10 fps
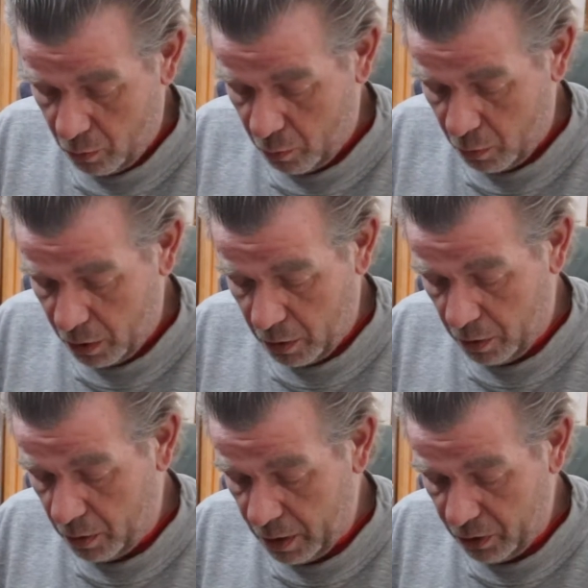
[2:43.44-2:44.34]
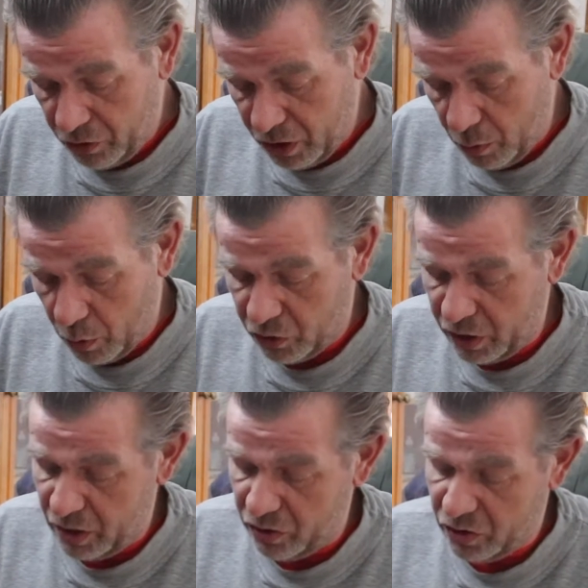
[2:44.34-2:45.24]
Well, let's see what's
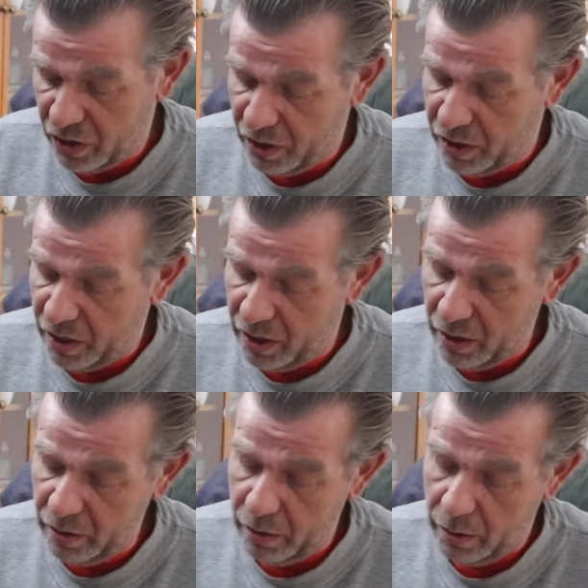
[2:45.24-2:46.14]
inside here.